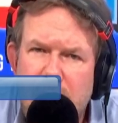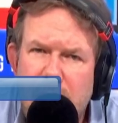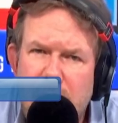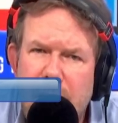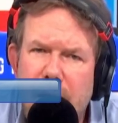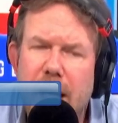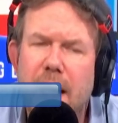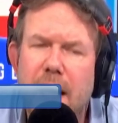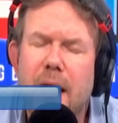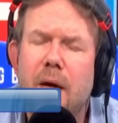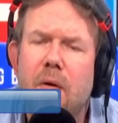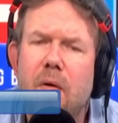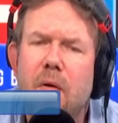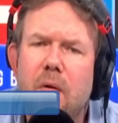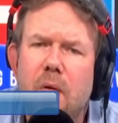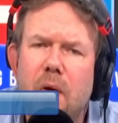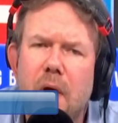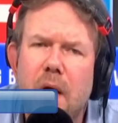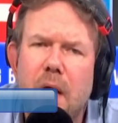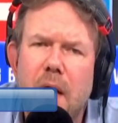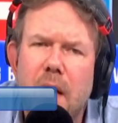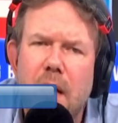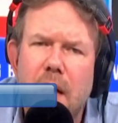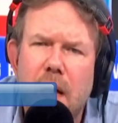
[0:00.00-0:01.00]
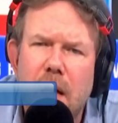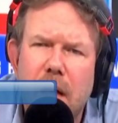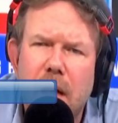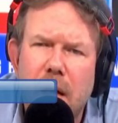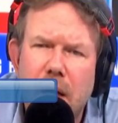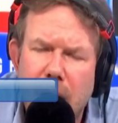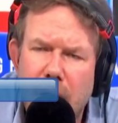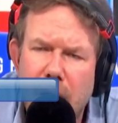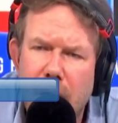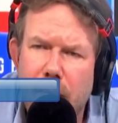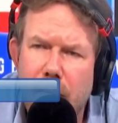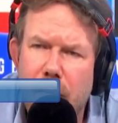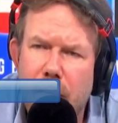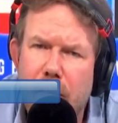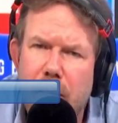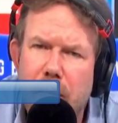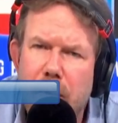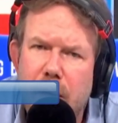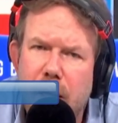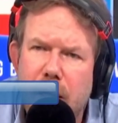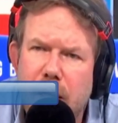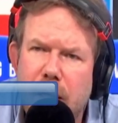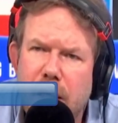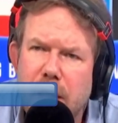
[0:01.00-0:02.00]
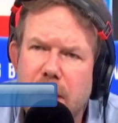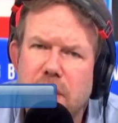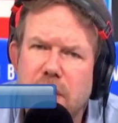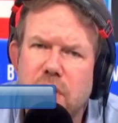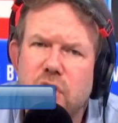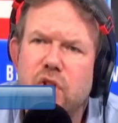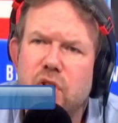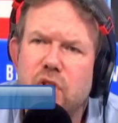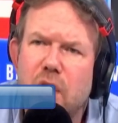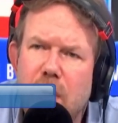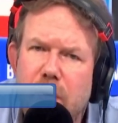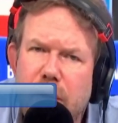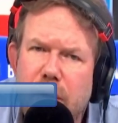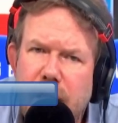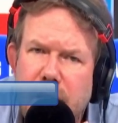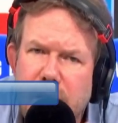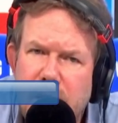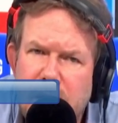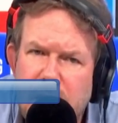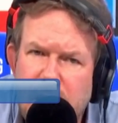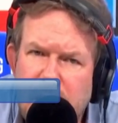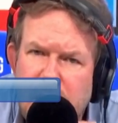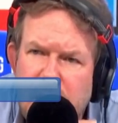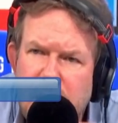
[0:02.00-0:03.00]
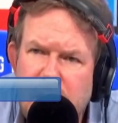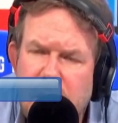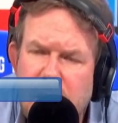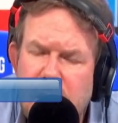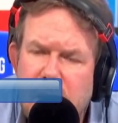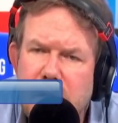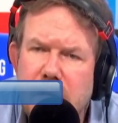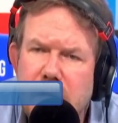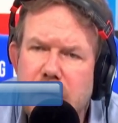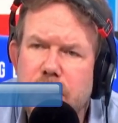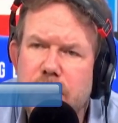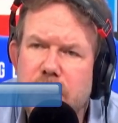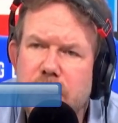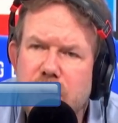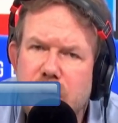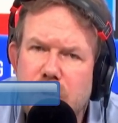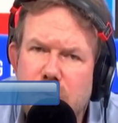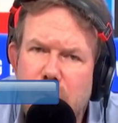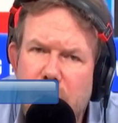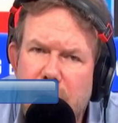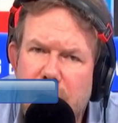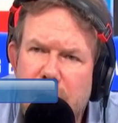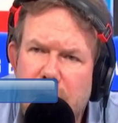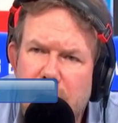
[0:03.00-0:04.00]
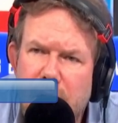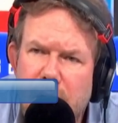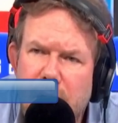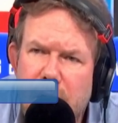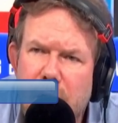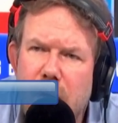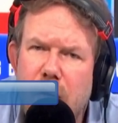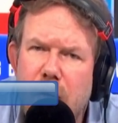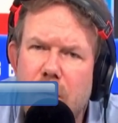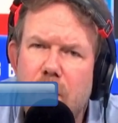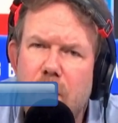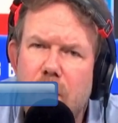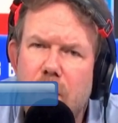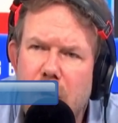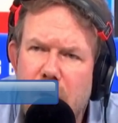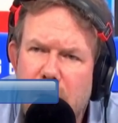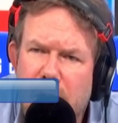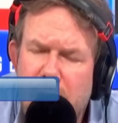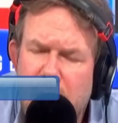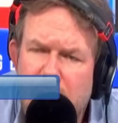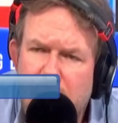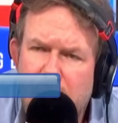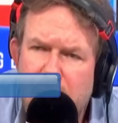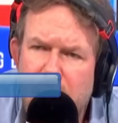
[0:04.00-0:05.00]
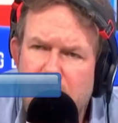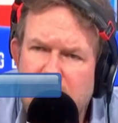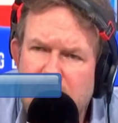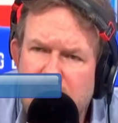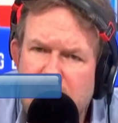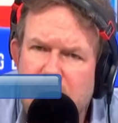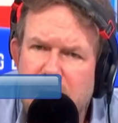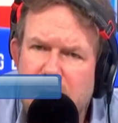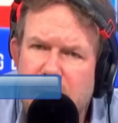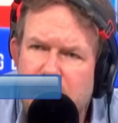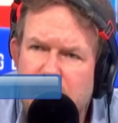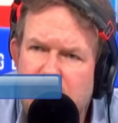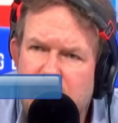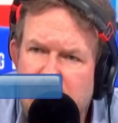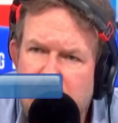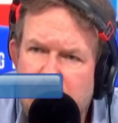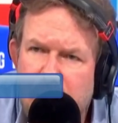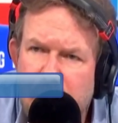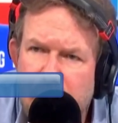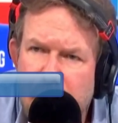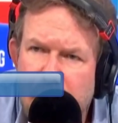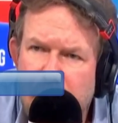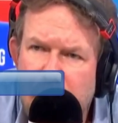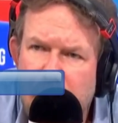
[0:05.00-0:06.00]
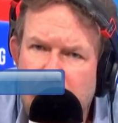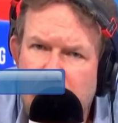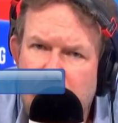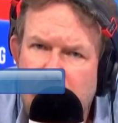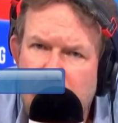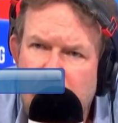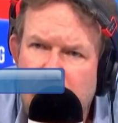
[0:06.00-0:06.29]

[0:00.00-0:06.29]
How come it is so easy to persuade working British people